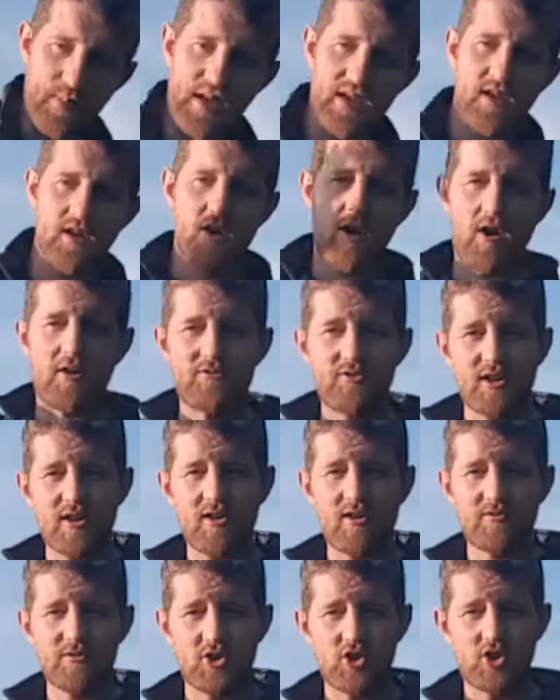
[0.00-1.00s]
big covering
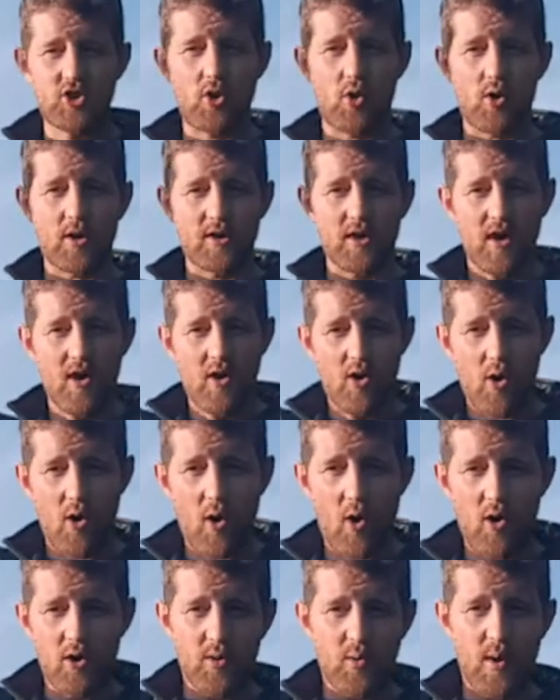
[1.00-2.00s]
of the short
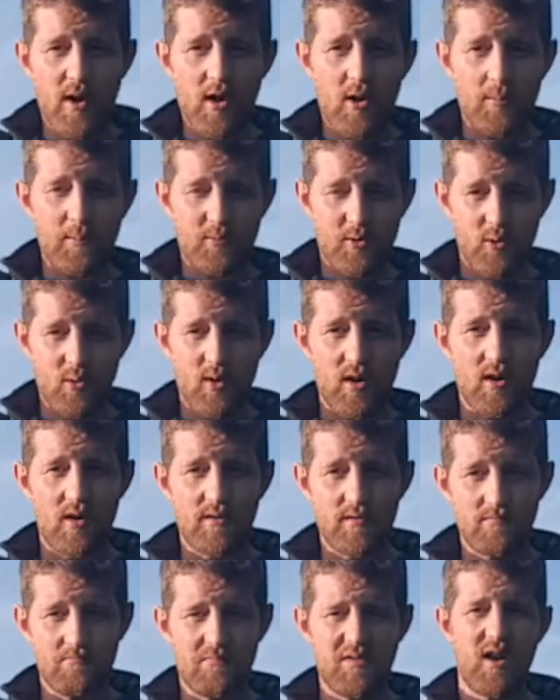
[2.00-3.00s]
all the way up to a
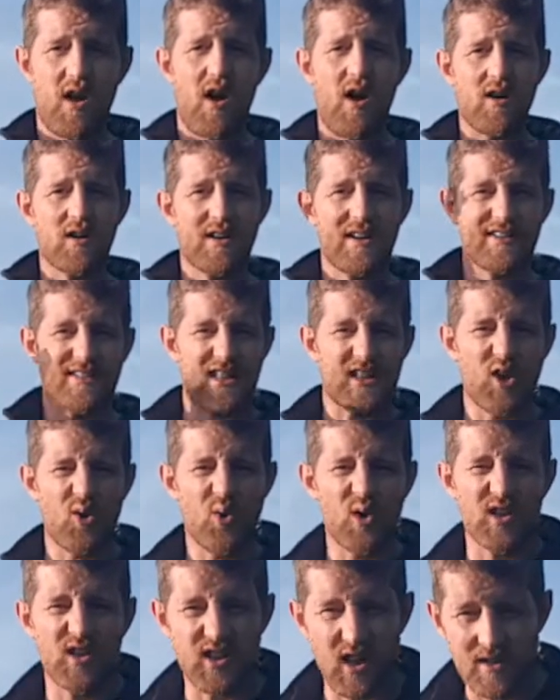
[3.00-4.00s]
long. They
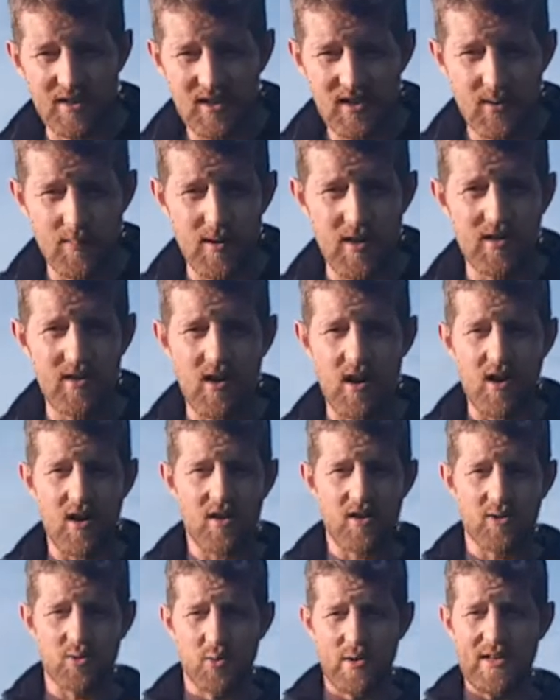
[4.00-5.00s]
don't like to be
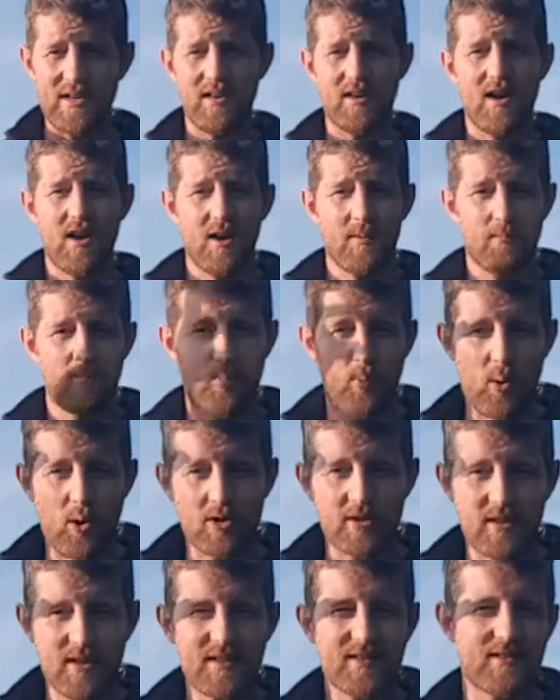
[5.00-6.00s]
long on wheat,
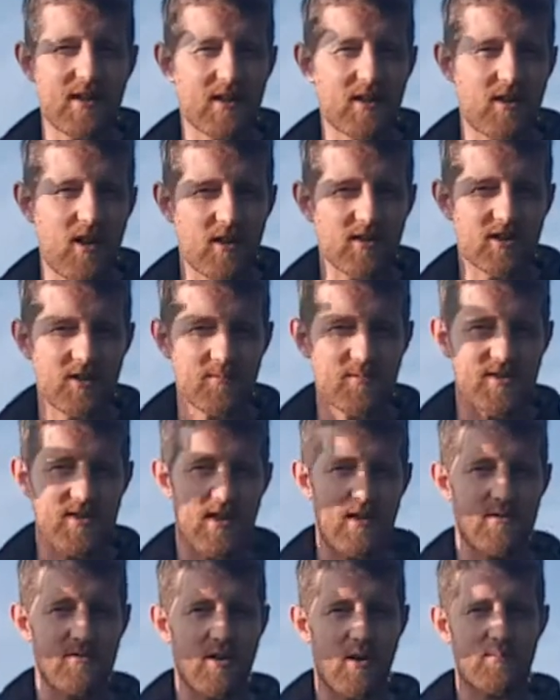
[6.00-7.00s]
but they got
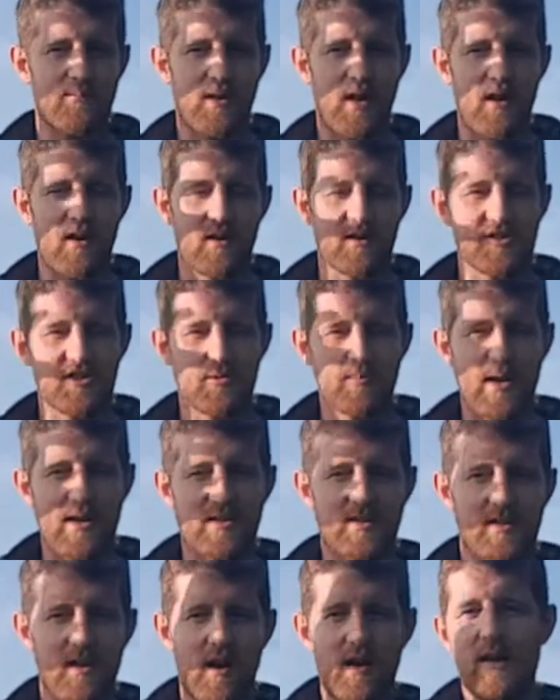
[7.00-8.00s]
themselves up there on some
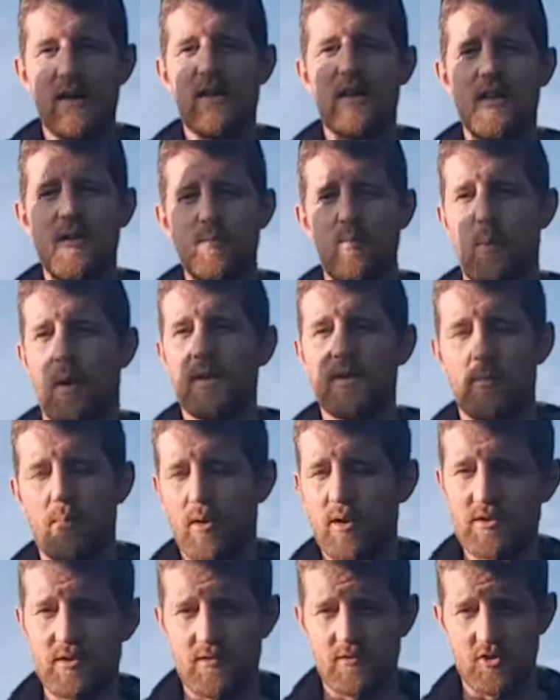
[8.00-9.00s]
anxiety by the
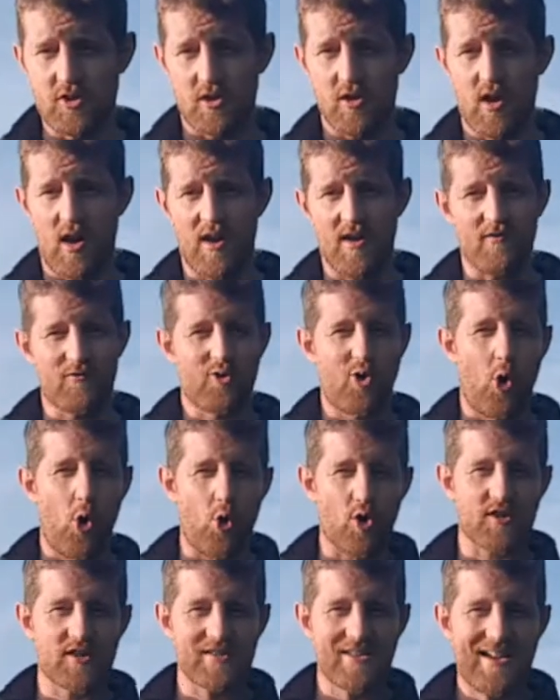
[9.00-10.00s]
month of July. Of
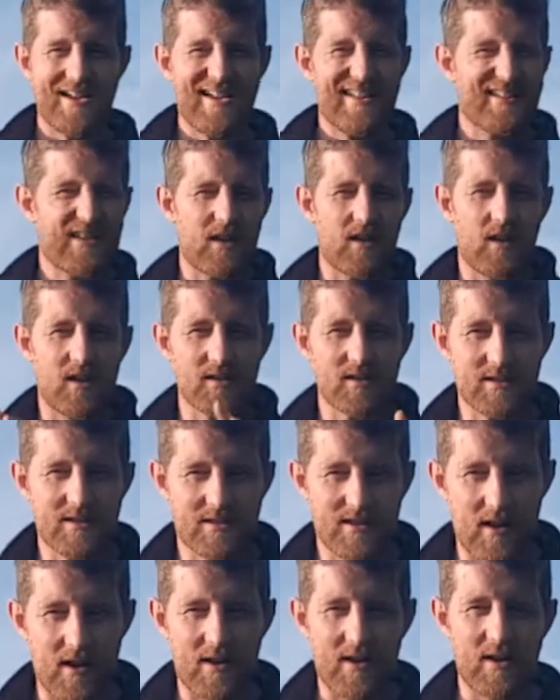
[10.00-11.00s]
course, that
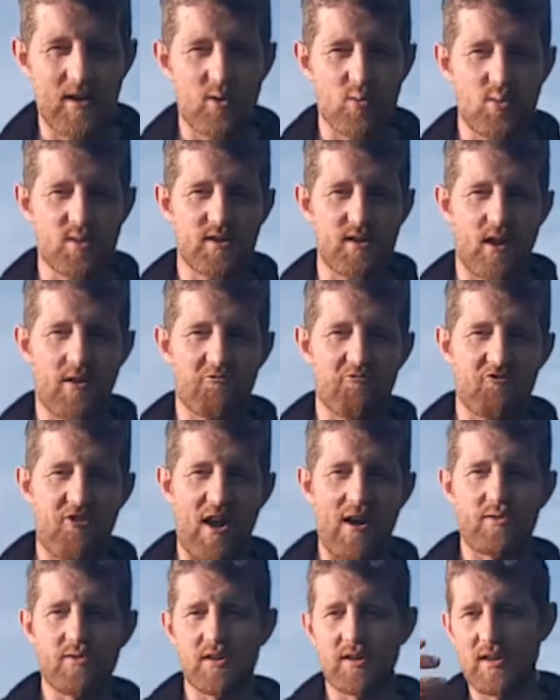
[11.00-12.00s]
anxiety was
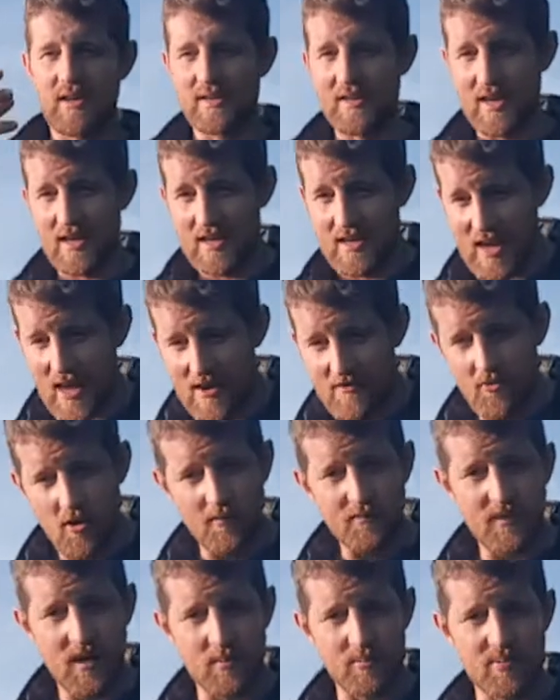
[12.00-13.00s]
unfounded and they gave
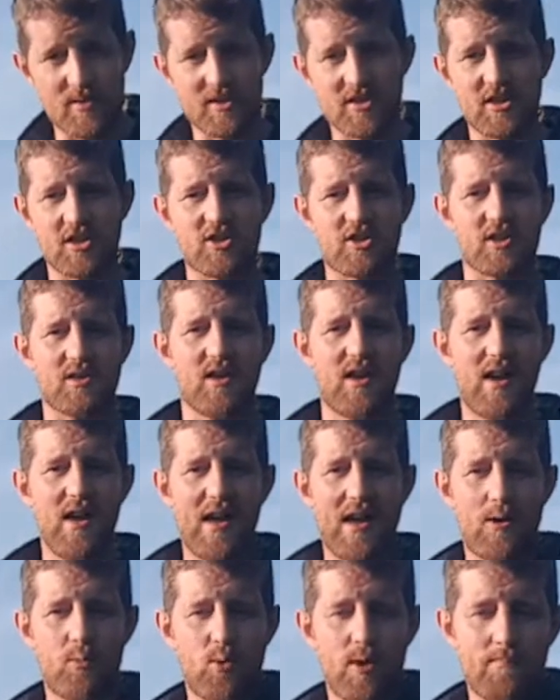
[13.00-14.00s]
up their position
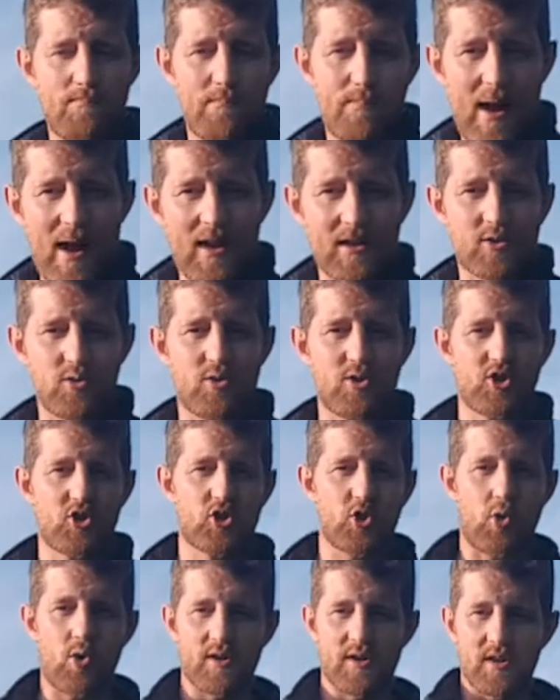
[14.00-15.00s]
and went back to a
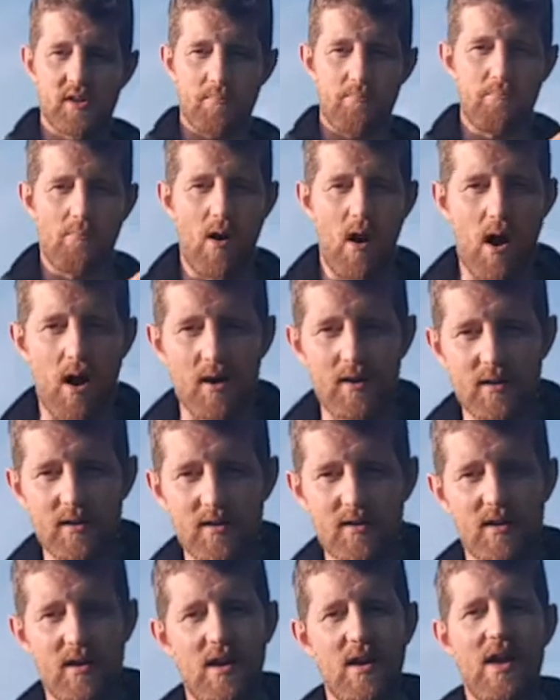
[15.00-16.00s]
short, and the
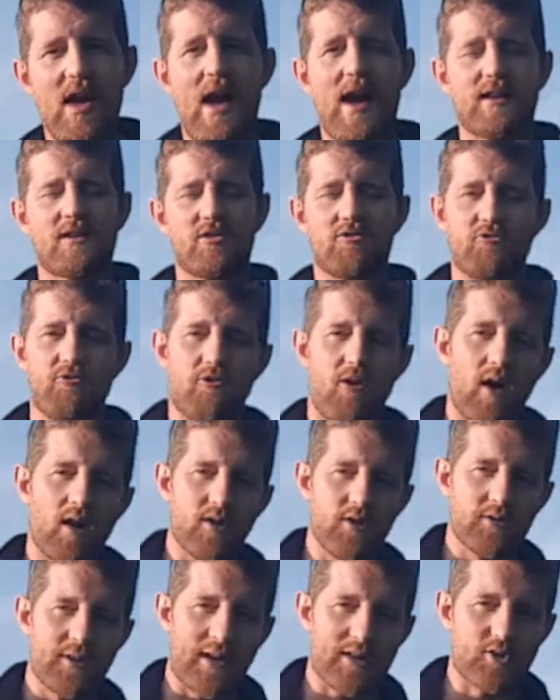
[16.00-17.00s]
market had to
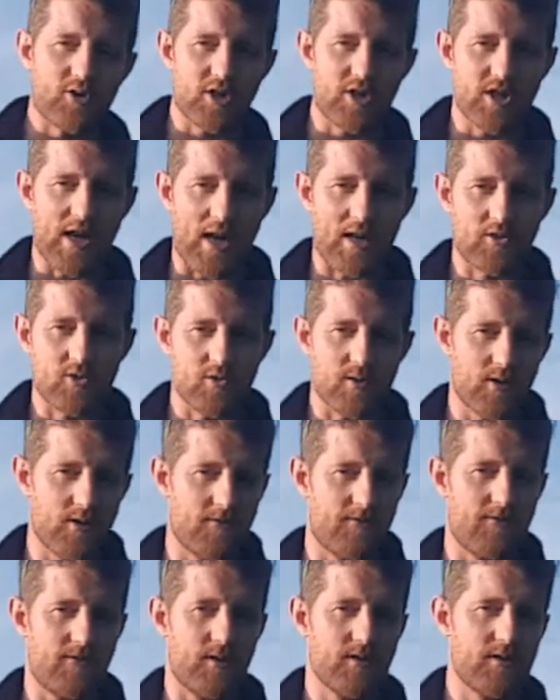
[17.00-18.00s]
follow that trajectory of
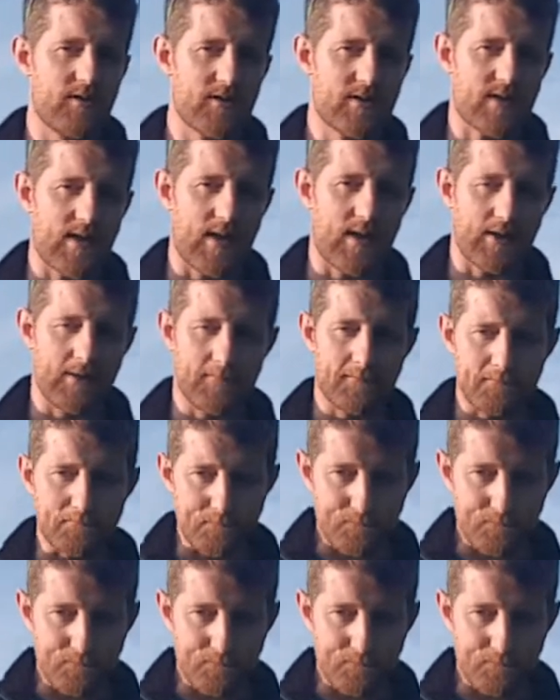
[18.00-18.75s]
fund selling.